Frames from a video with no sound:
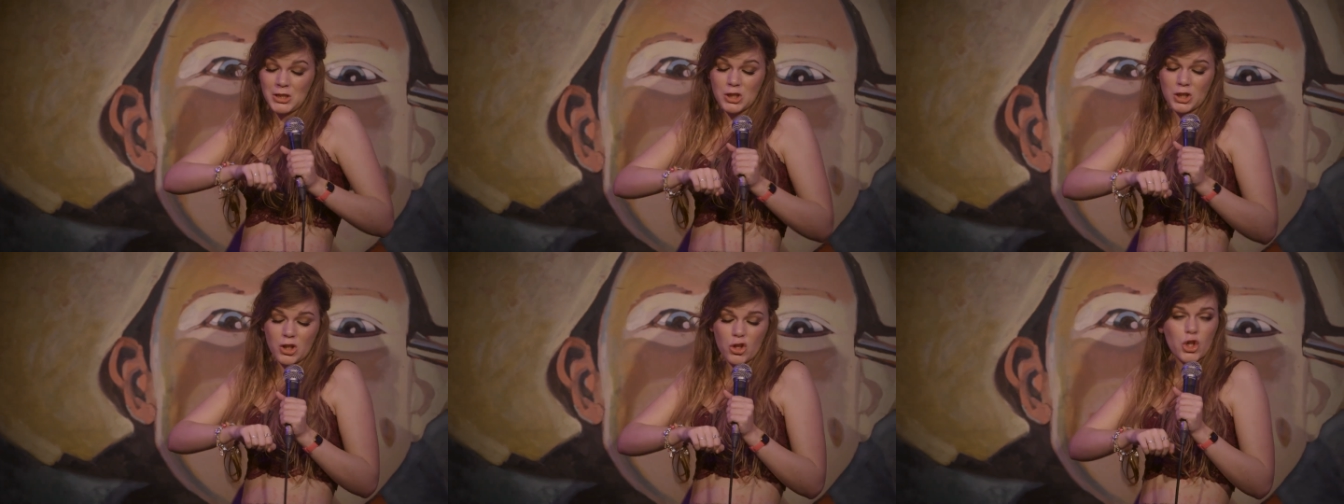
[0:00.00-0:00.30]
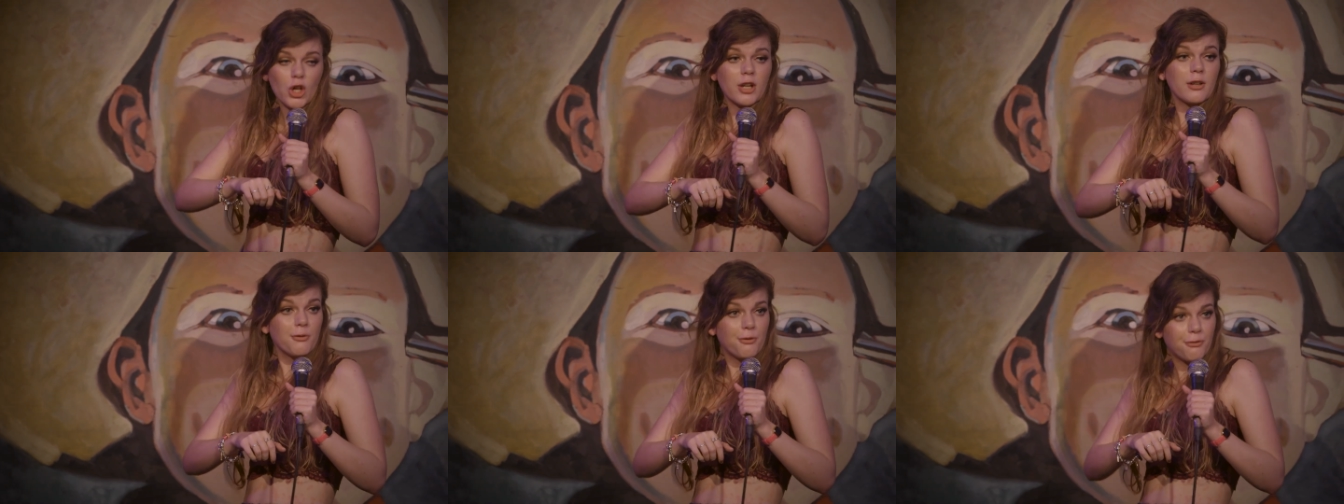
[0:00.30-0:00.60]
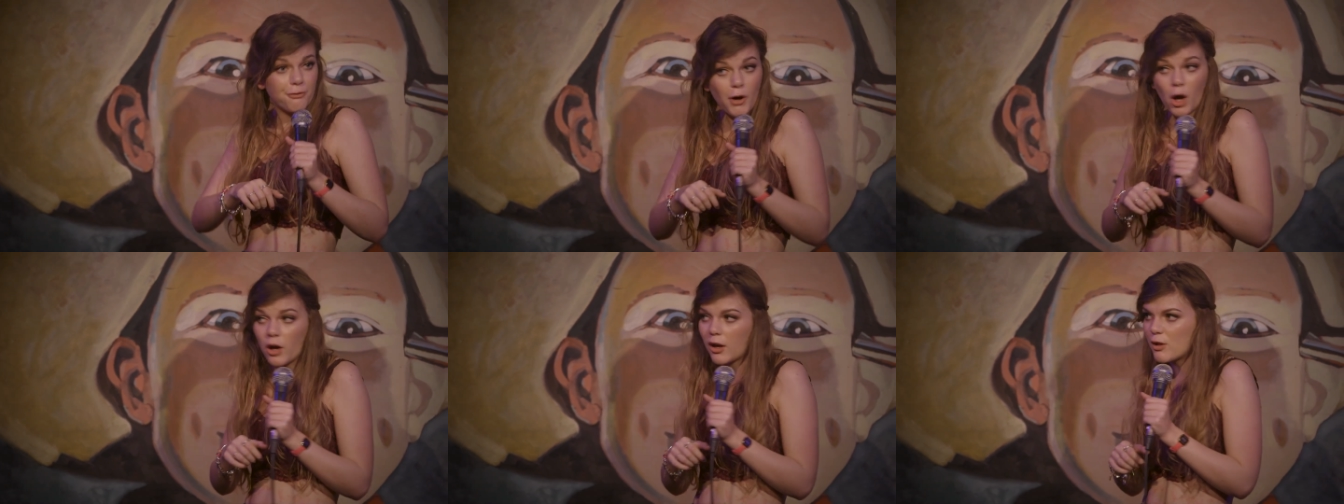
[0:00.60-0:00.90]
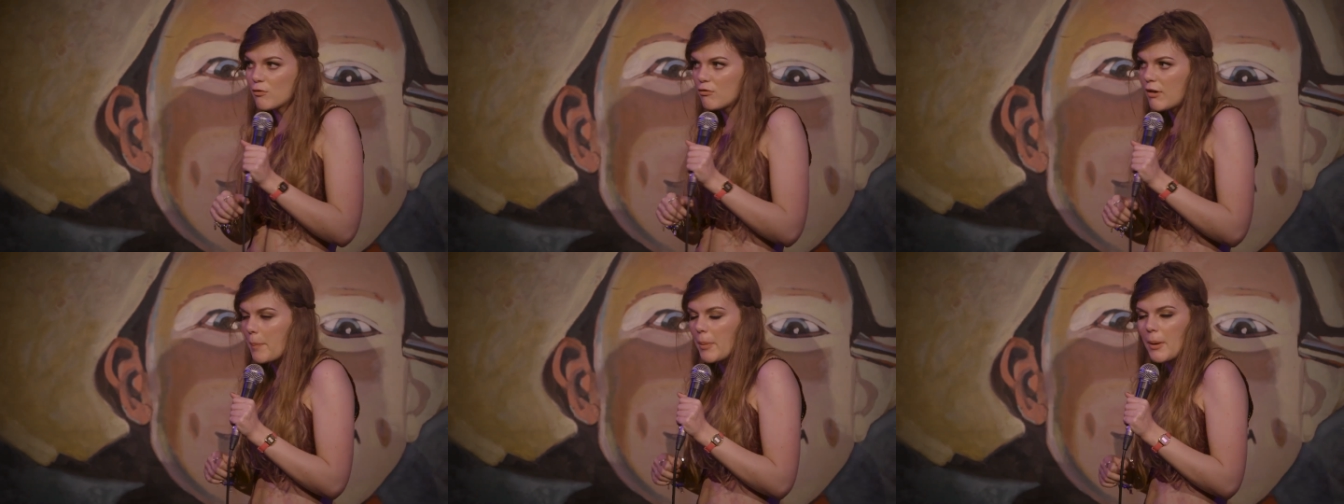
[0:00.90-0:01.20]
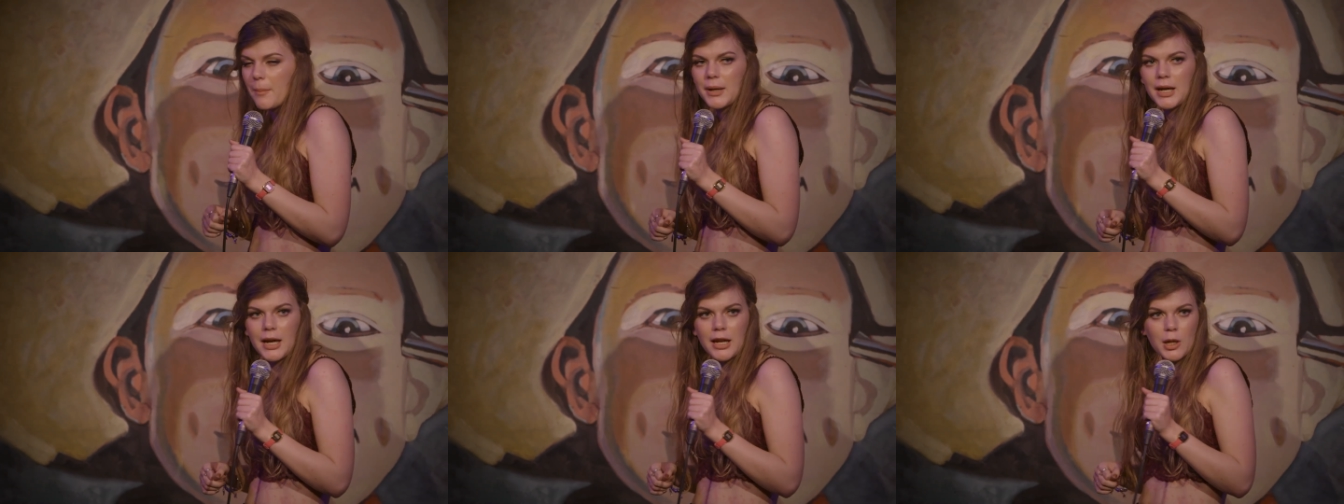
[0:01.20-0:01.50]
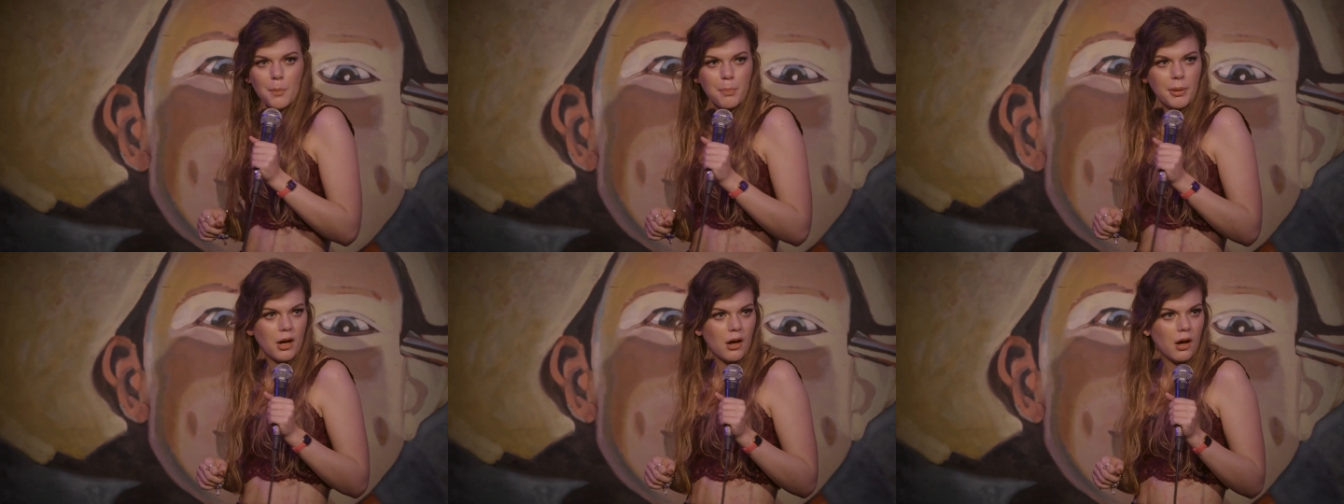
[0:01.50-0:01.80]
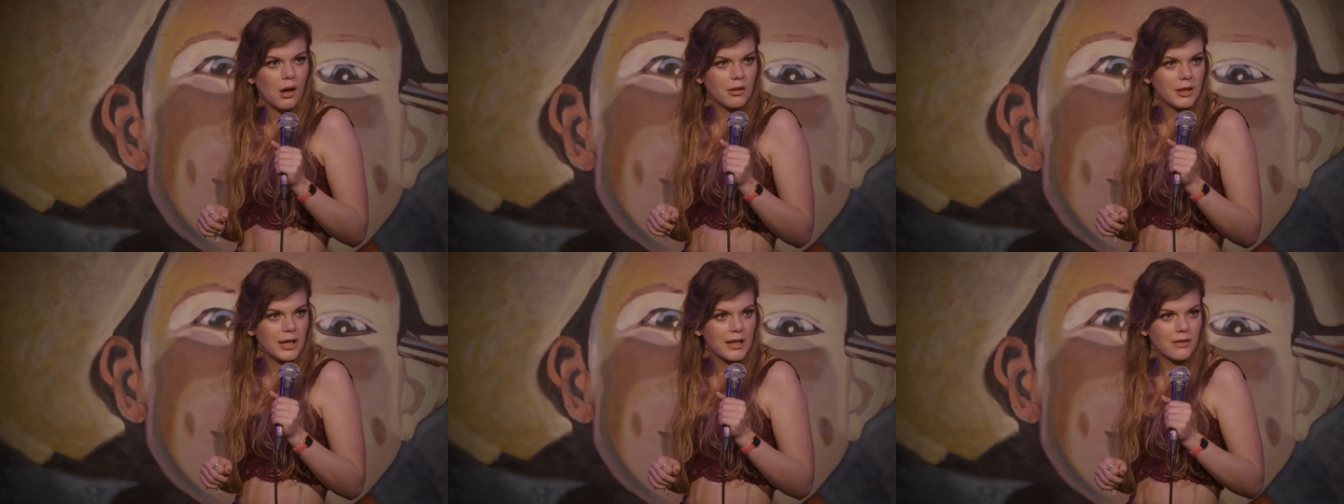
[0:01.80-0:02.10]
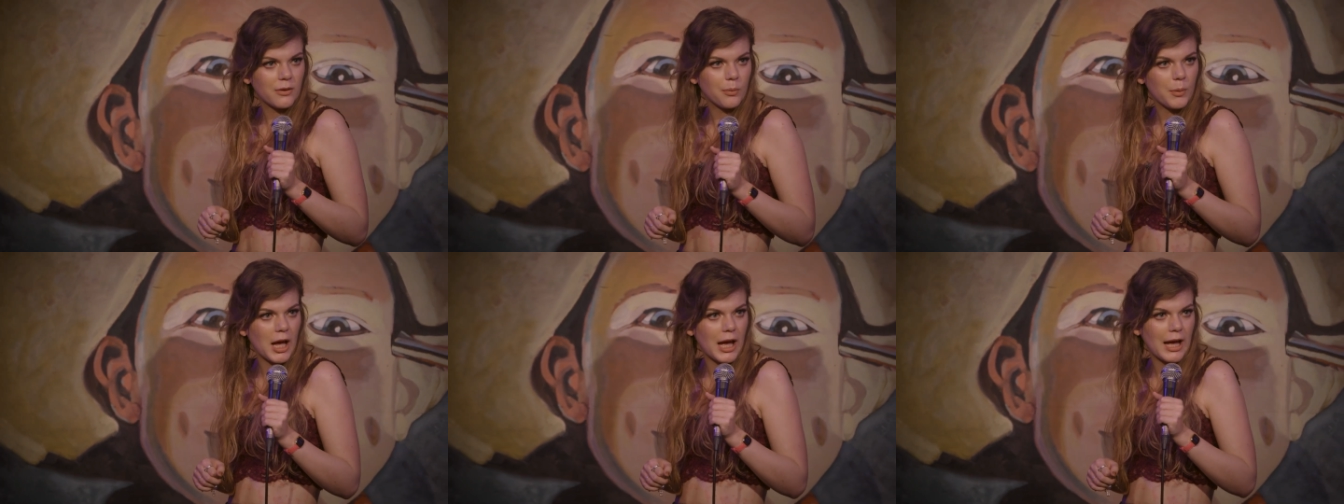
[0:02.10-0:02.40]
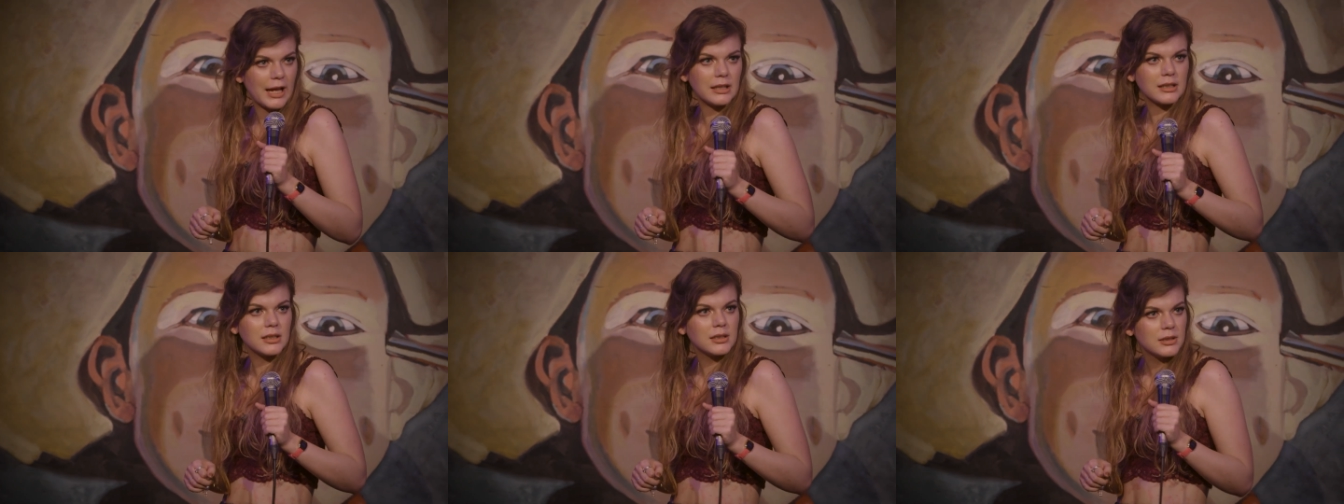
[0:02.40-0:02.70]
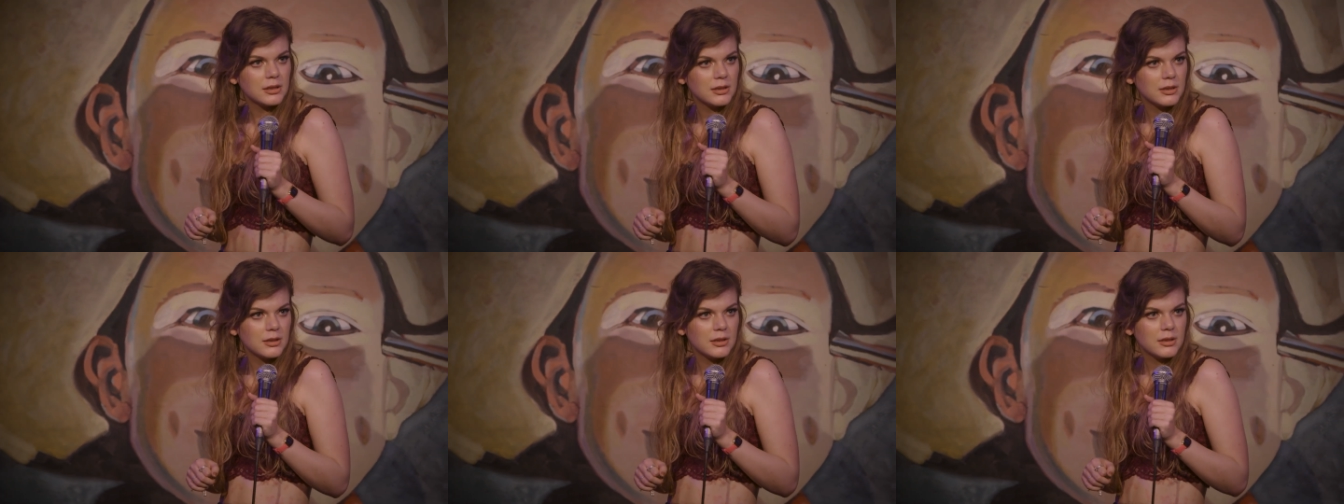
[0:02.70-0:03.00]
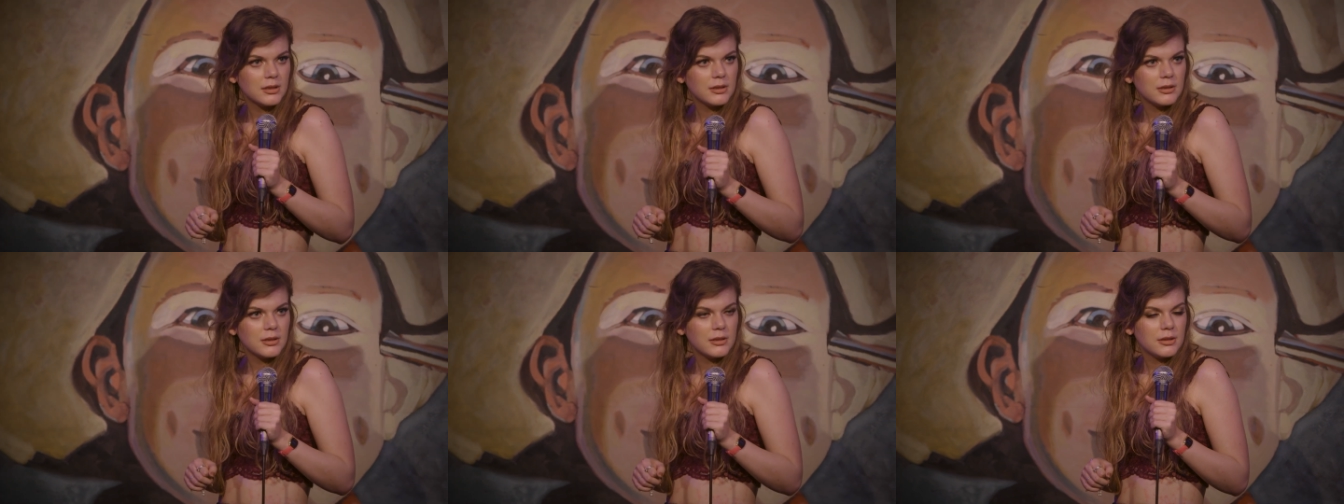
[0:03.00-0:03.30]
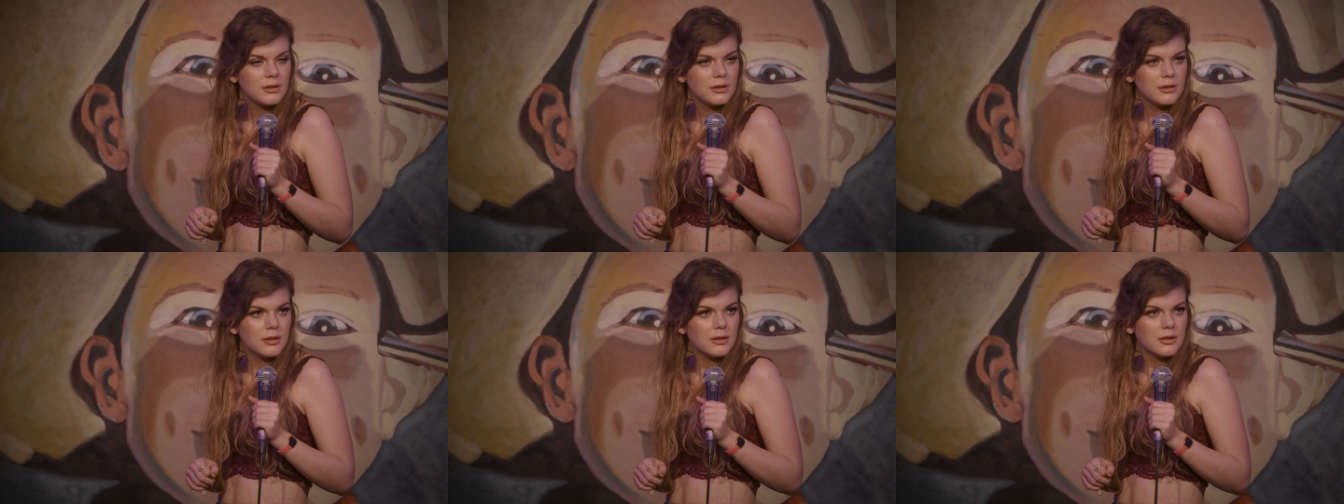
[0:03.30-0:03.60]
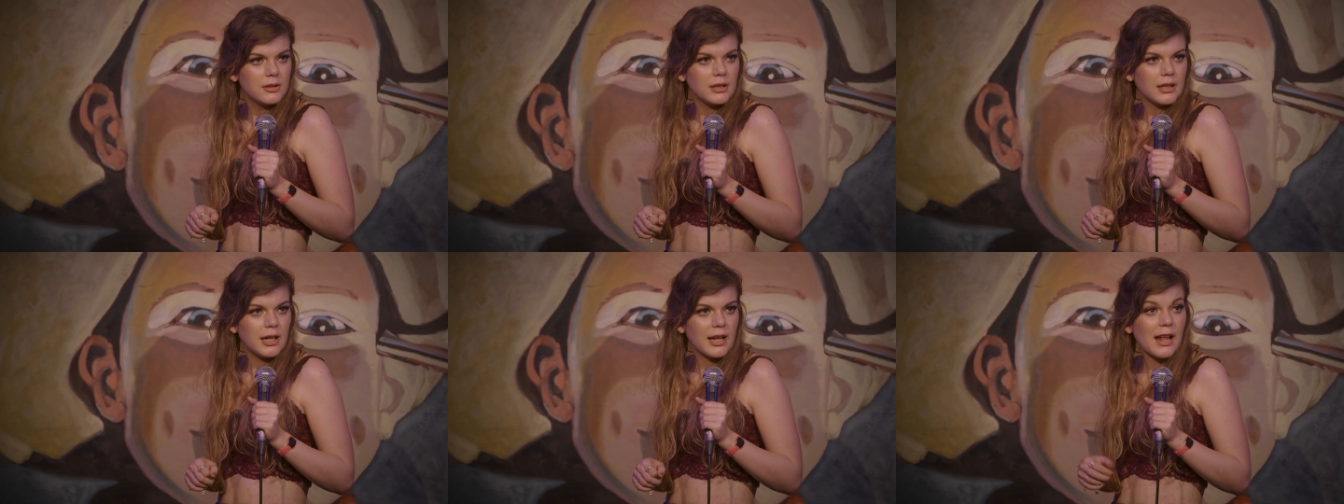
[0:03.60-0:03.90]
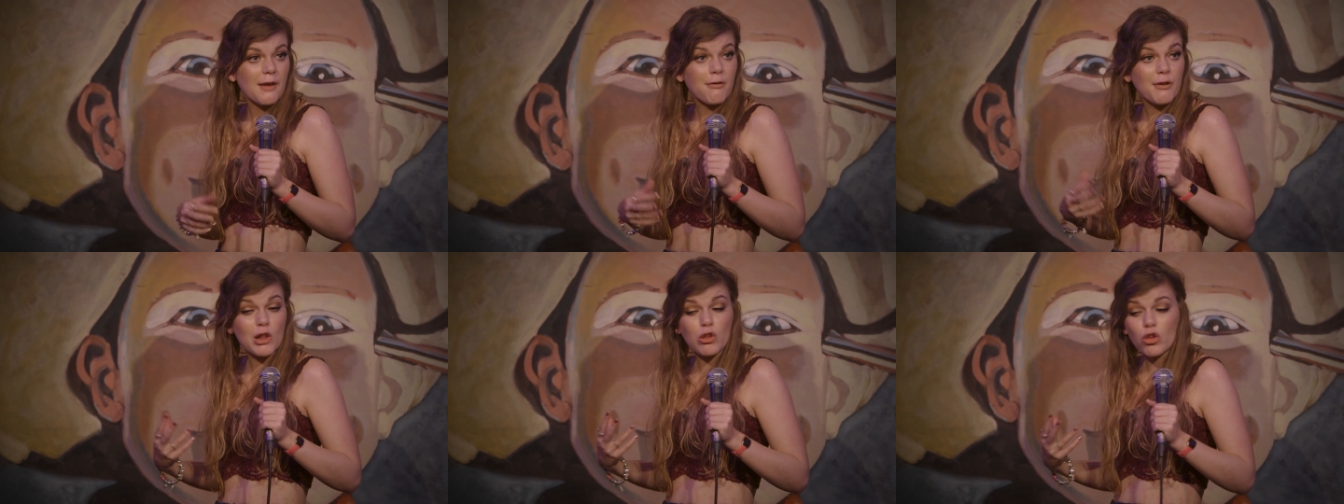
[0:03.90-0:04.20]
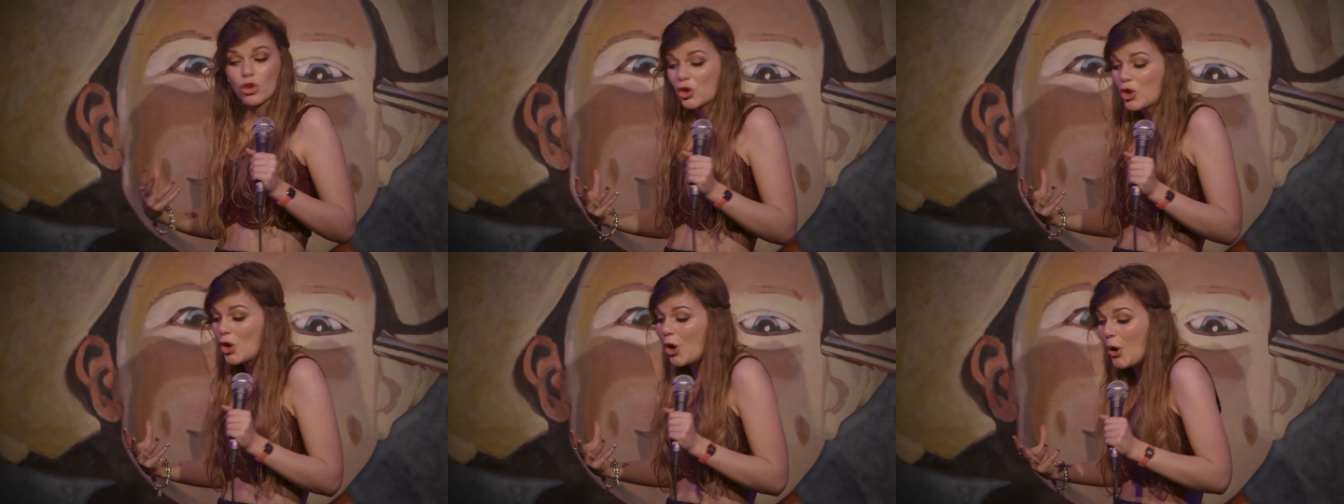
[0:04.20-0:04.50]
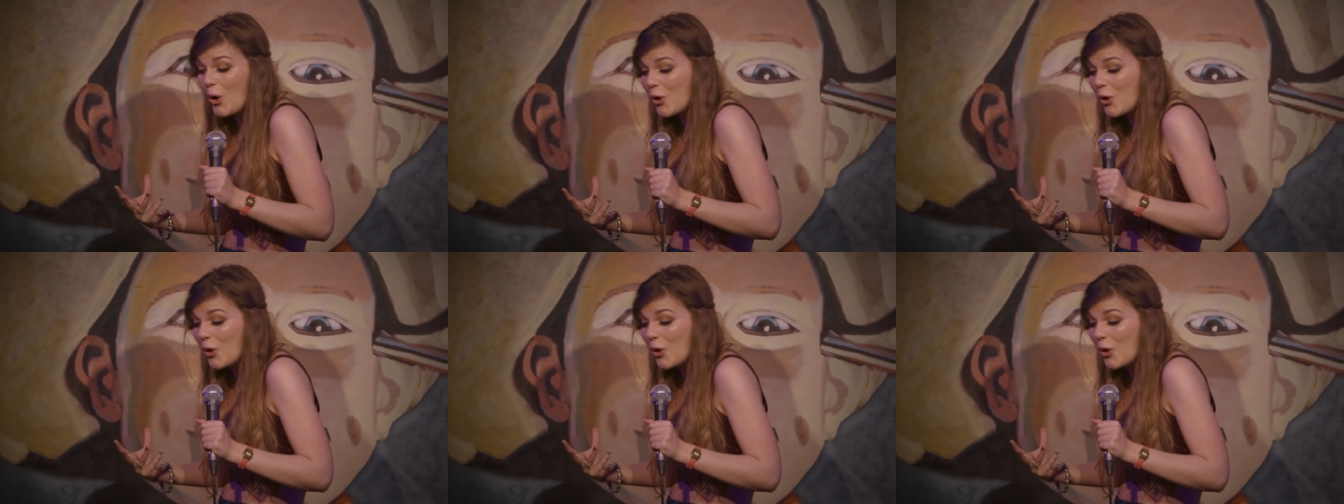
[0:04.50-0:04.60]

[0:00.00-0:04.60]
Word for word: Because you can fucking rip a man apart, that's why. And I felt so